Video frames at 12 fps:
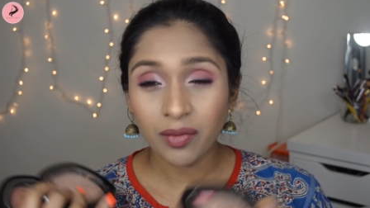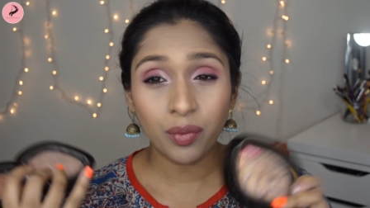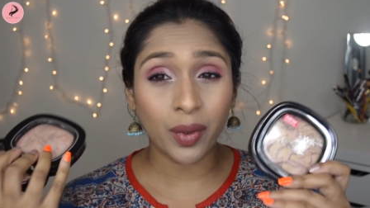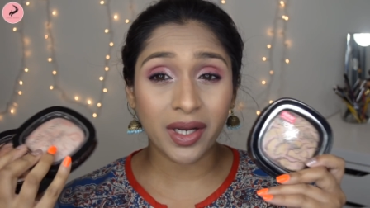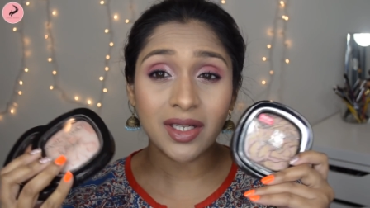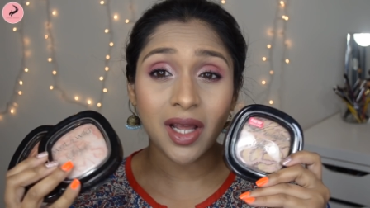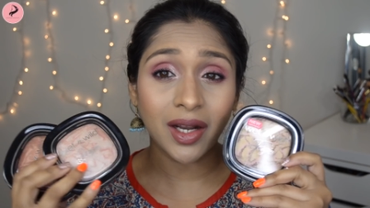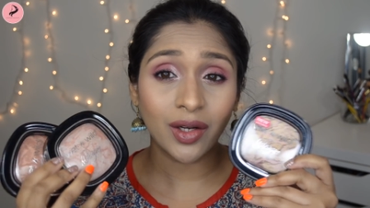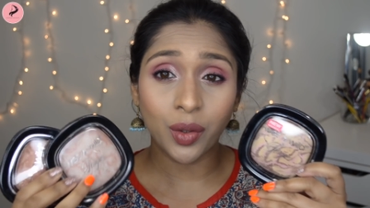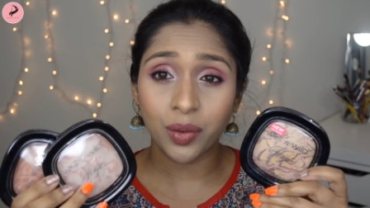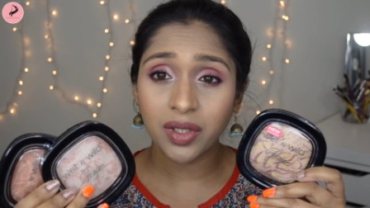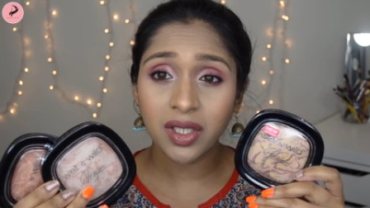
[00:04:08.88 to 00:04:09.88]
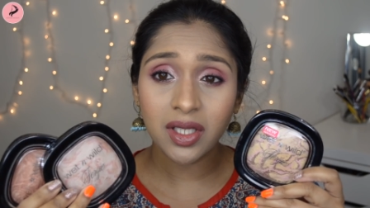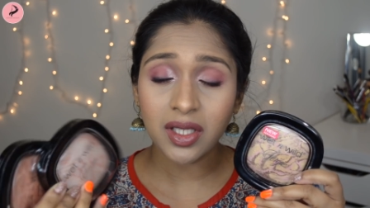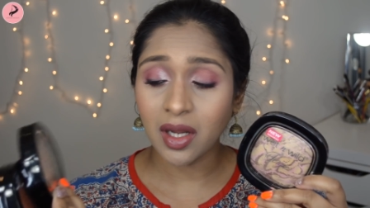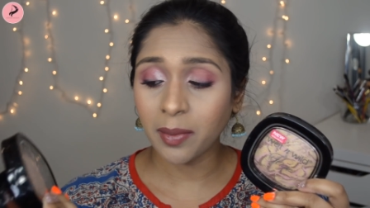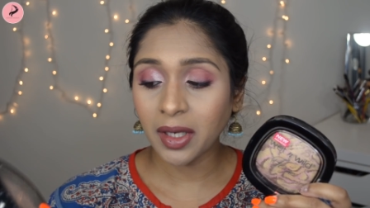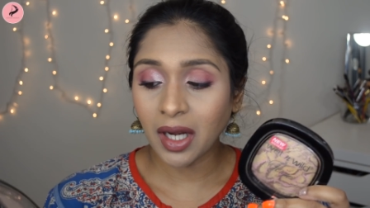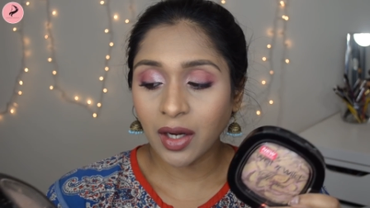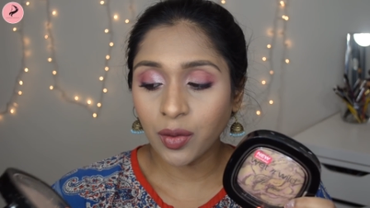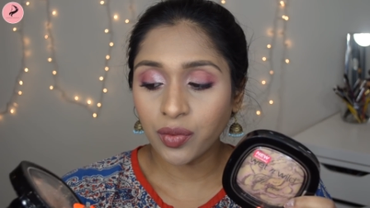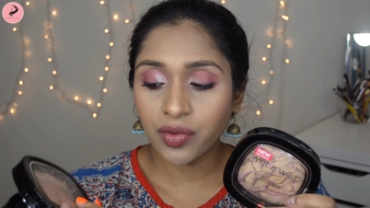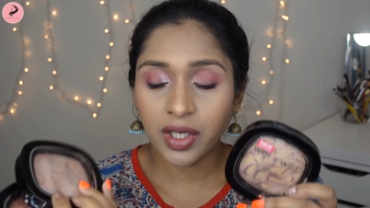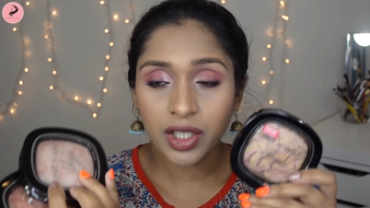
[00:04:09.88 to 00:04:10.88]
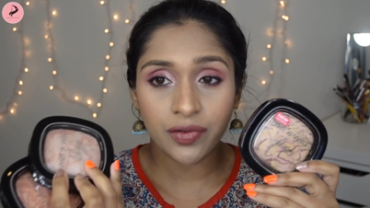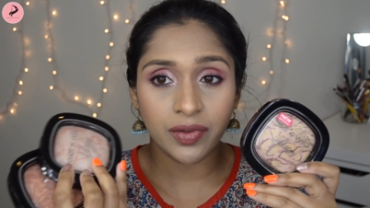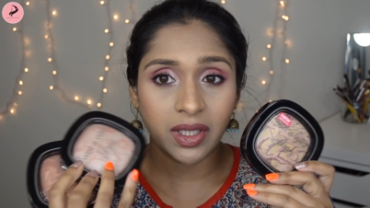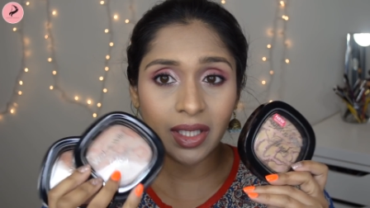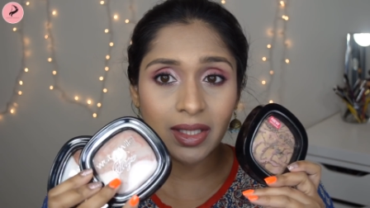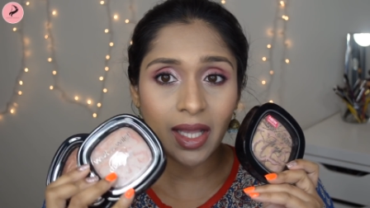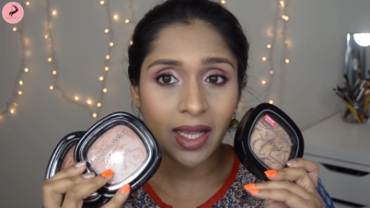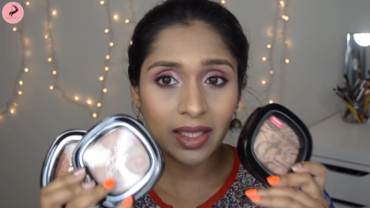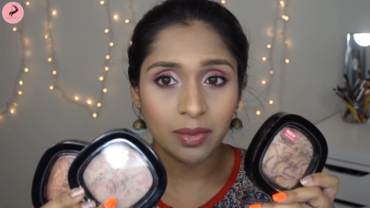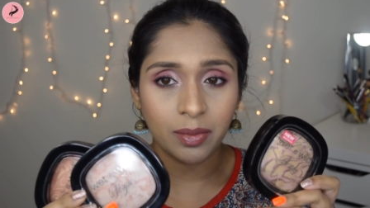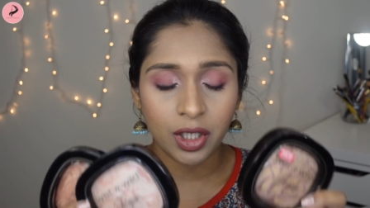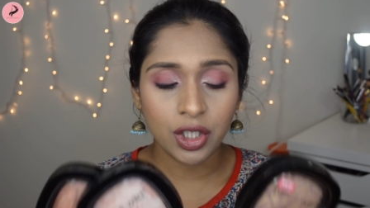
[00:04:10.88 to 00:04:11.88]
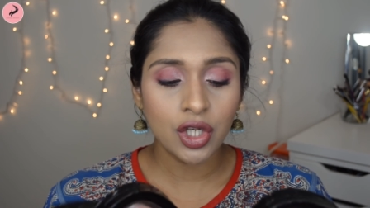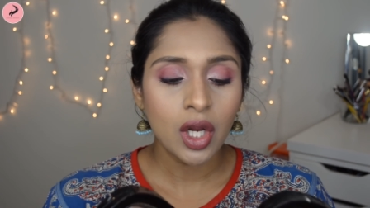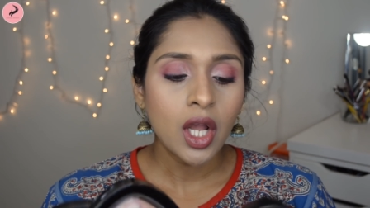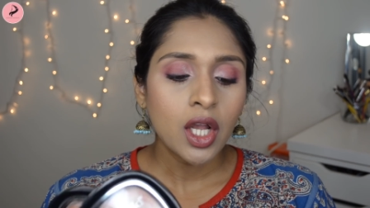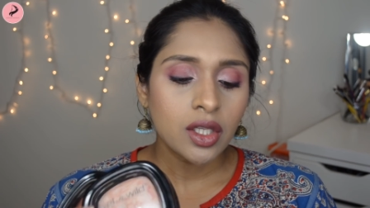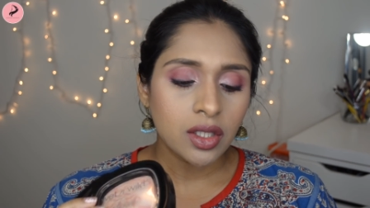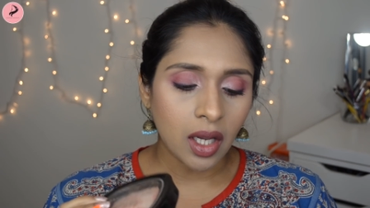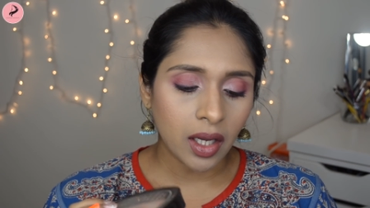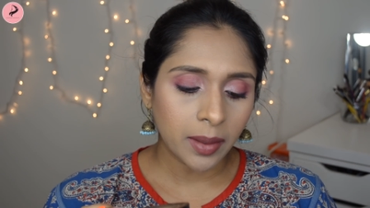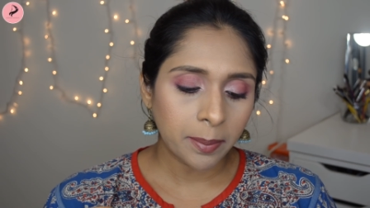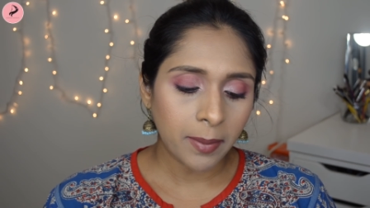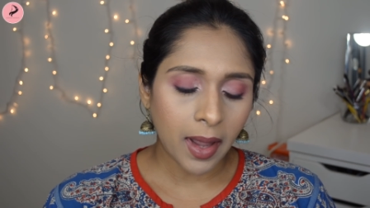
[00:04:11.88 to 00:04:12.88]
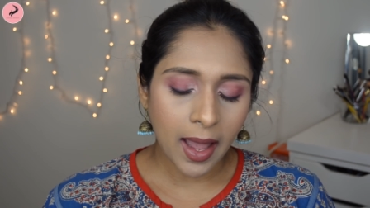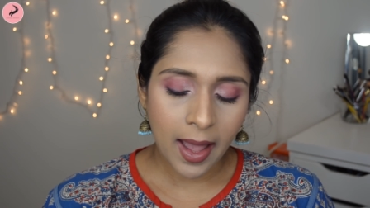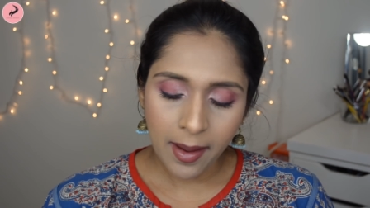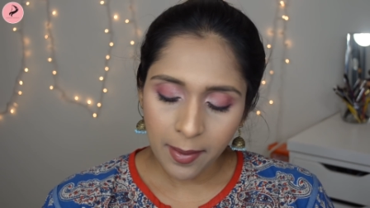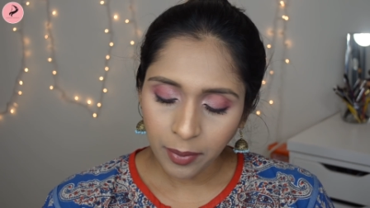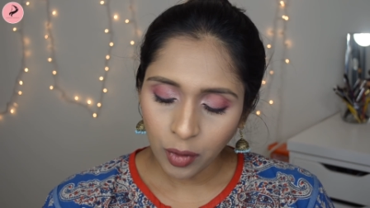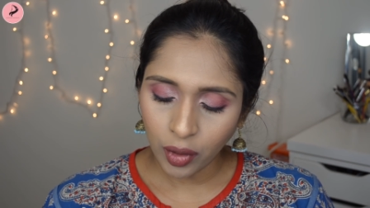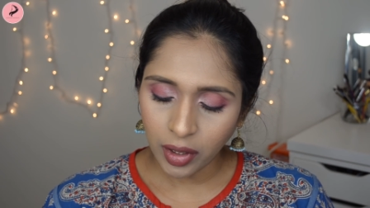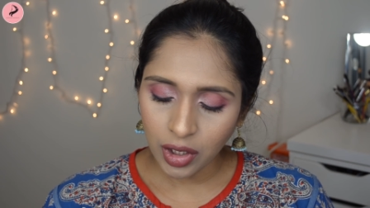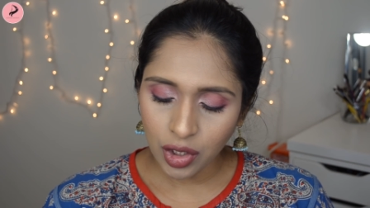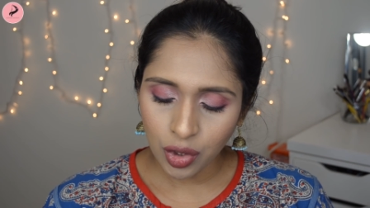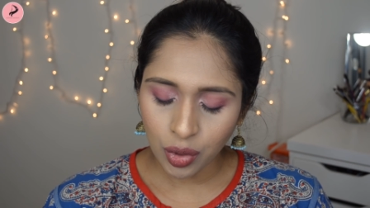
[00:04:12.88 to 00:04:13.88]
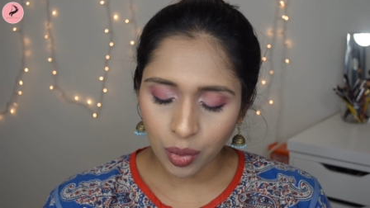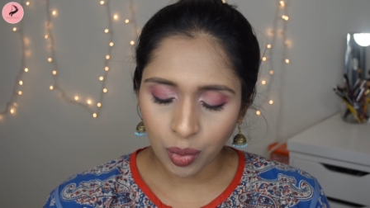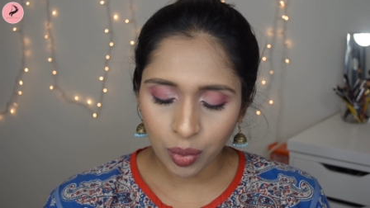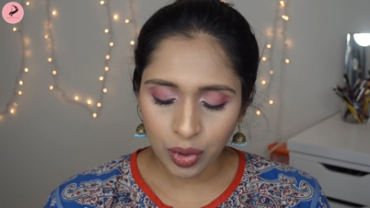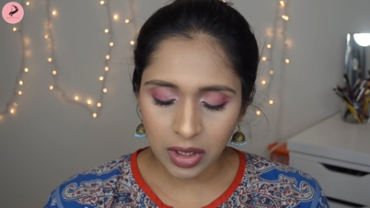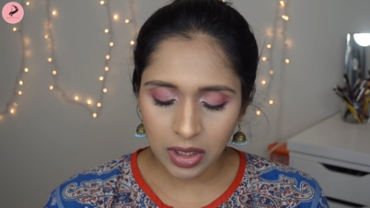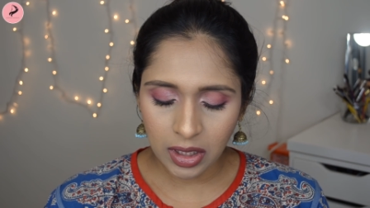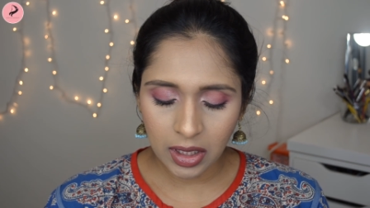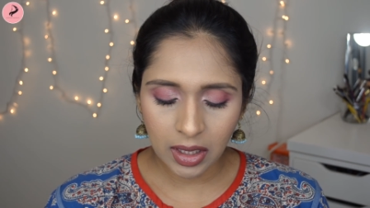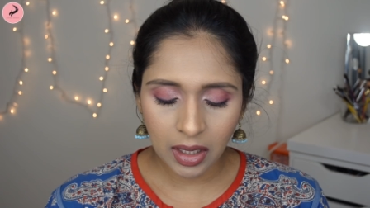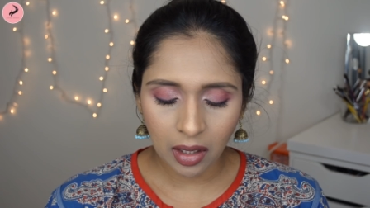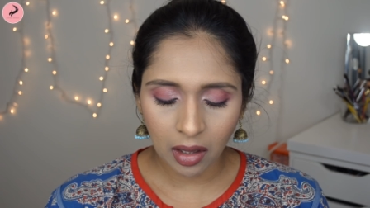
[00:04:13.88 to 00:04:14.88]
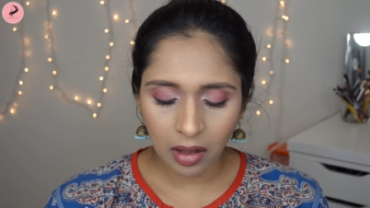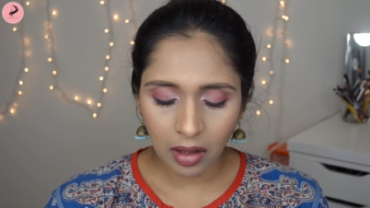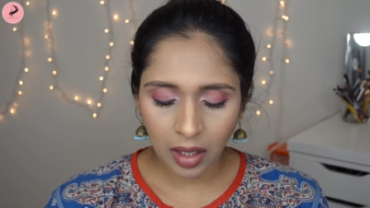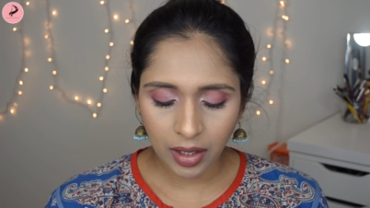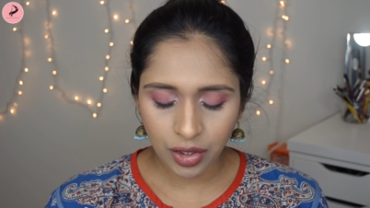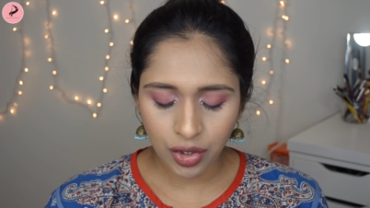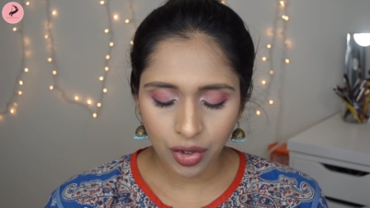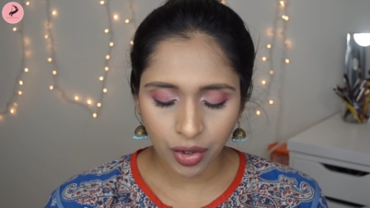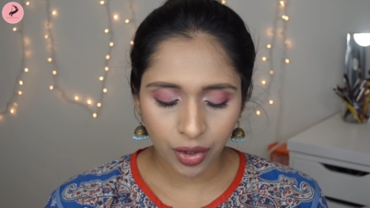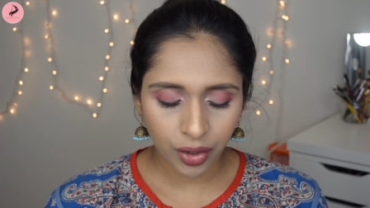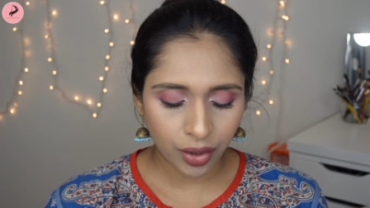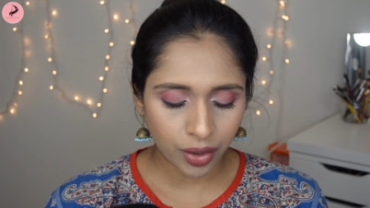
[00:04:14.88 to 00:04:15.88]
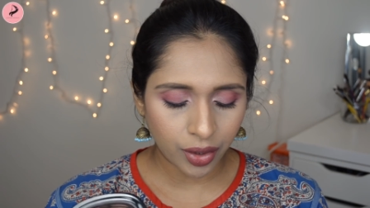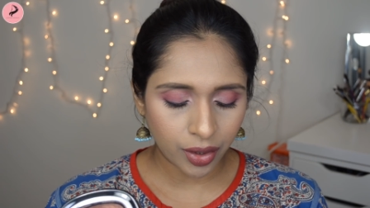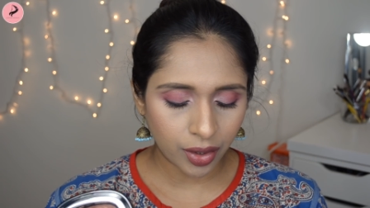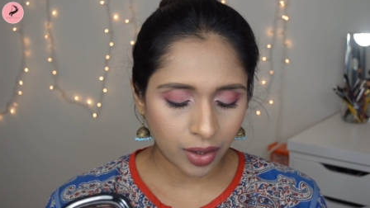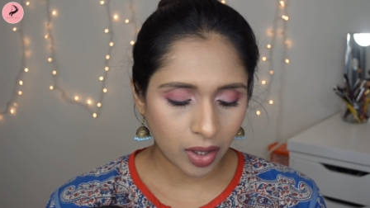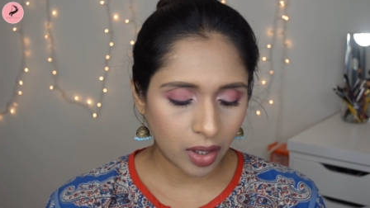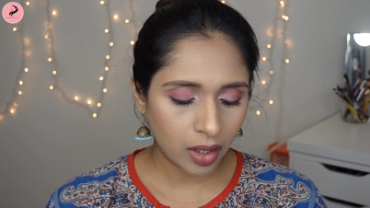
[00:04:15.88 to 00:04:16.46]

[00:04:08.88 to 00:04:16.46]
went unnoticed. I mean, I don't reach for these as much, so I'm going to declutter.